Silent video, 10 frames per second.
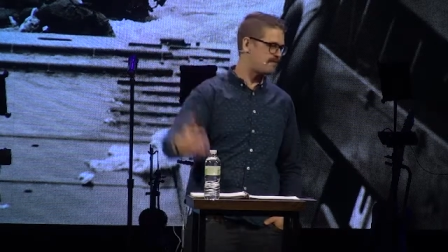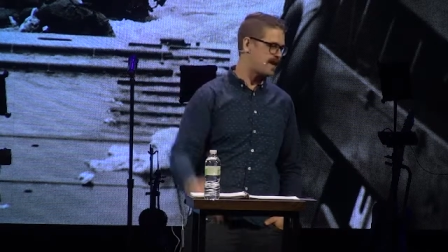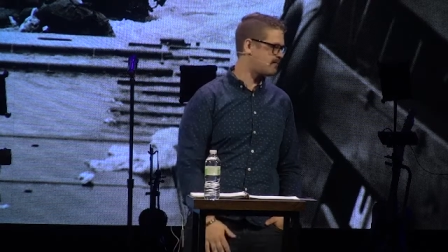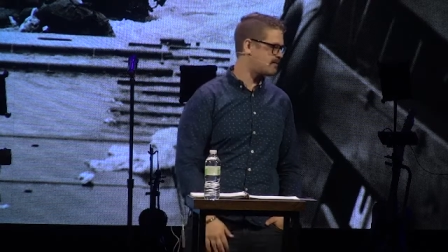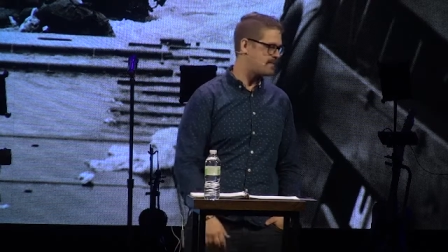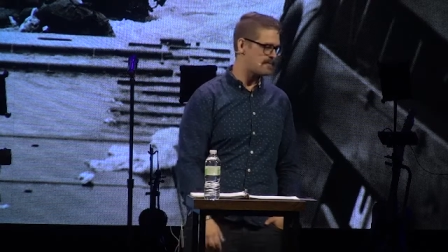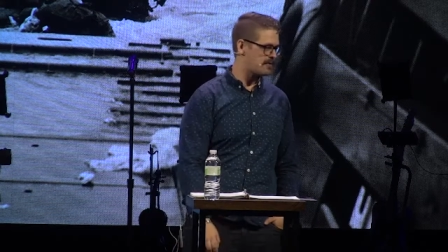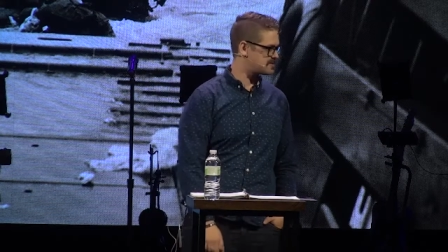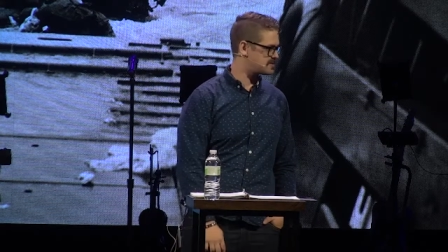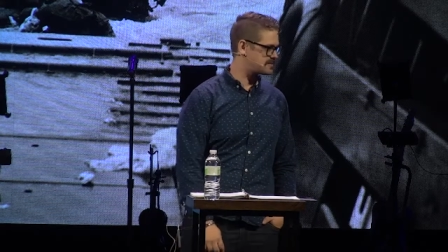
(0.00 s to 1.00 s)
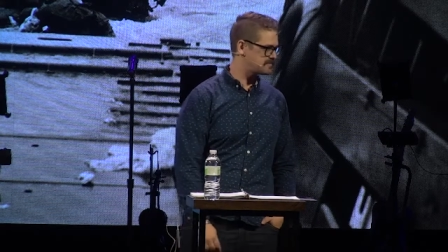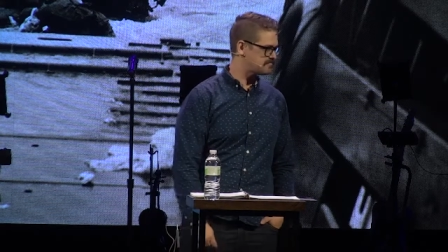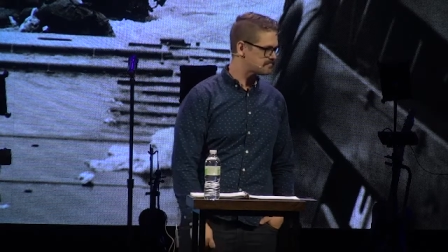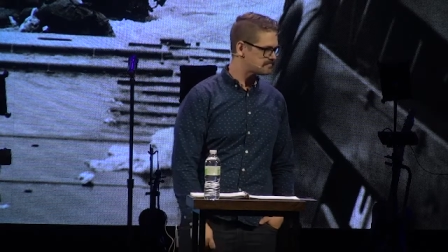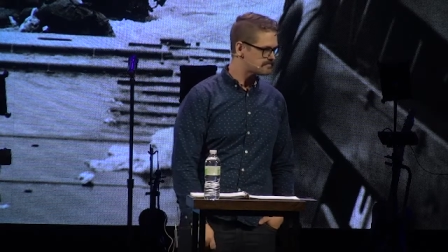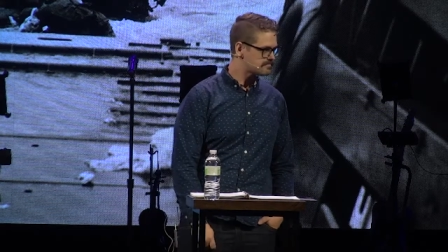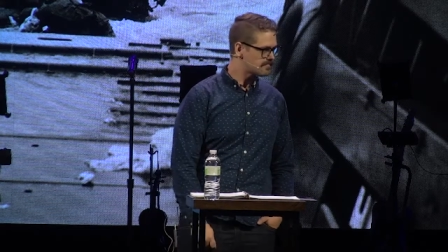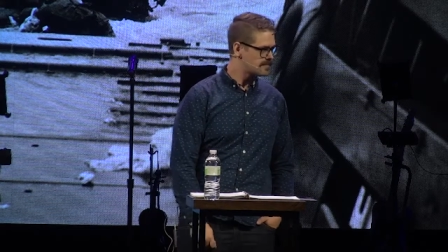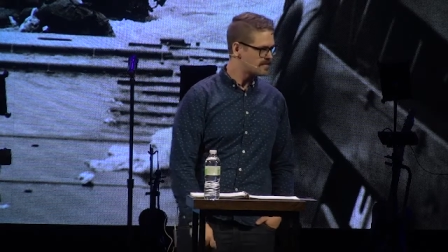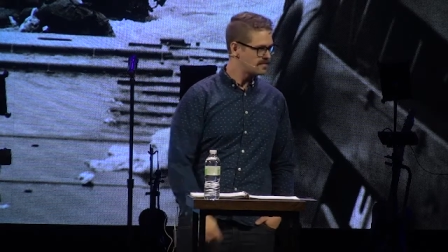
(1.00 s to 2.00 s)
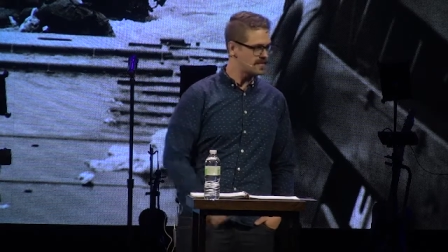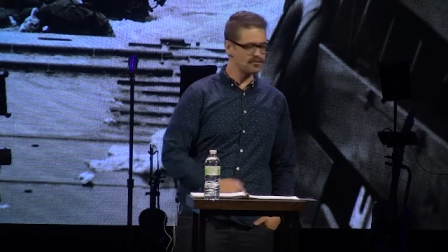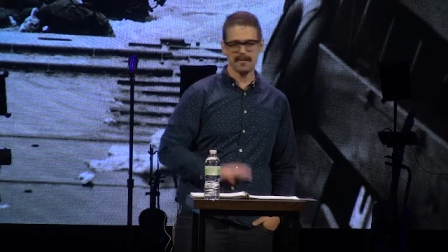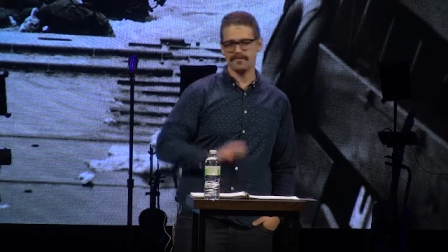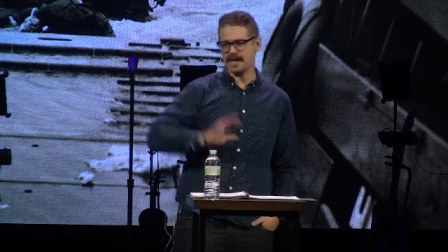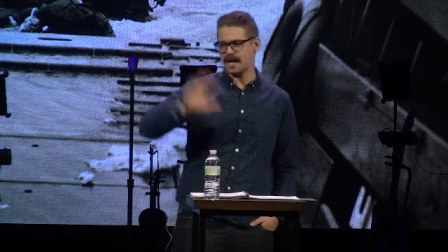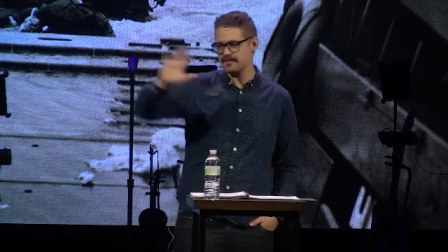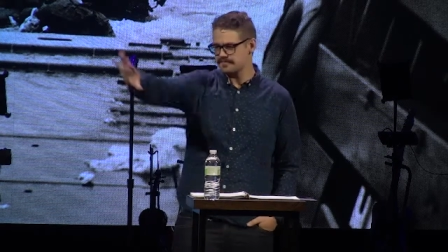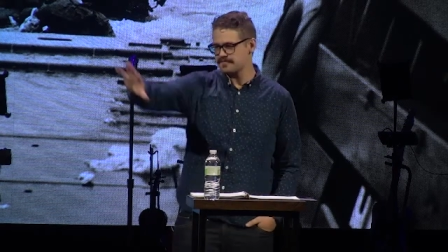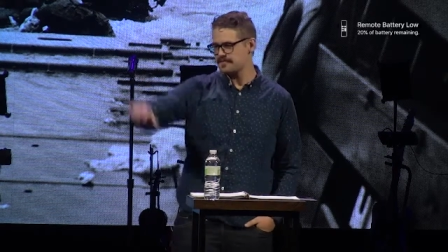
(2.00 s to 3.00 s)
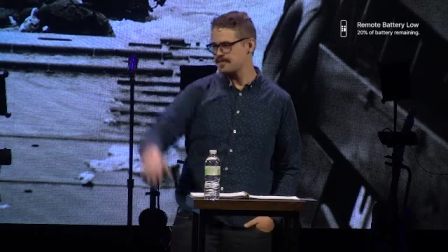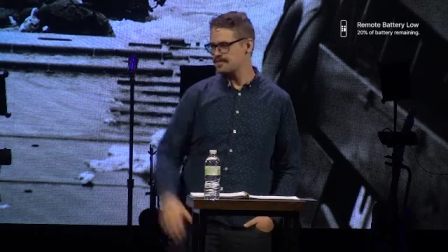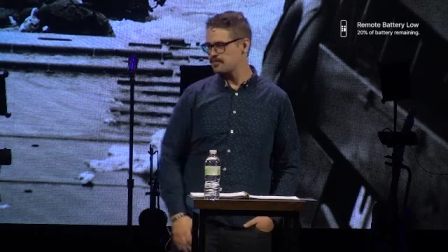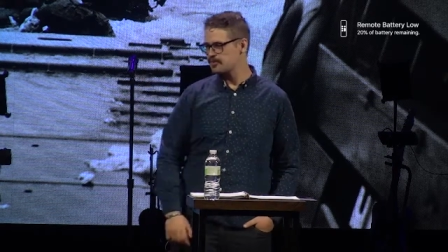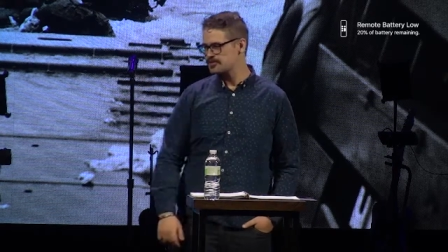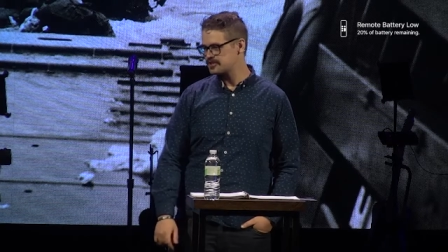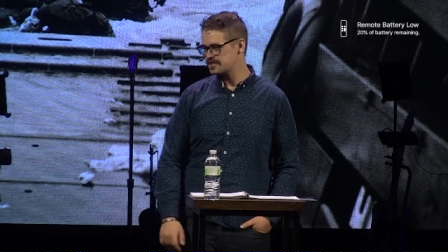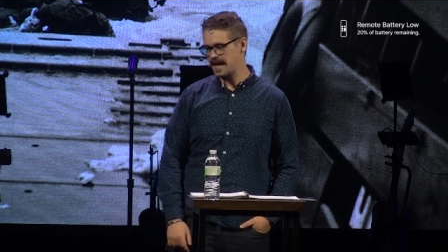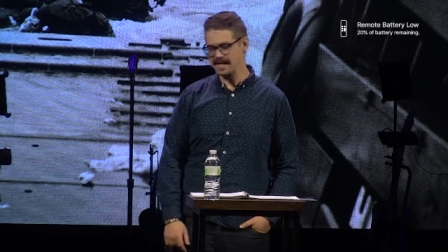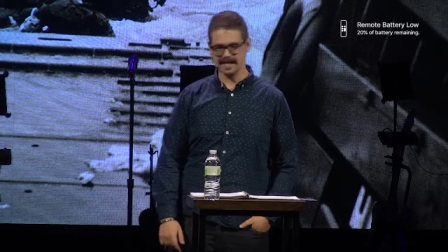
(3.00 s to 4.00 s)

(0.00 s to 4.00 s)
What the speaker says: family members that you have kind of pushed aside.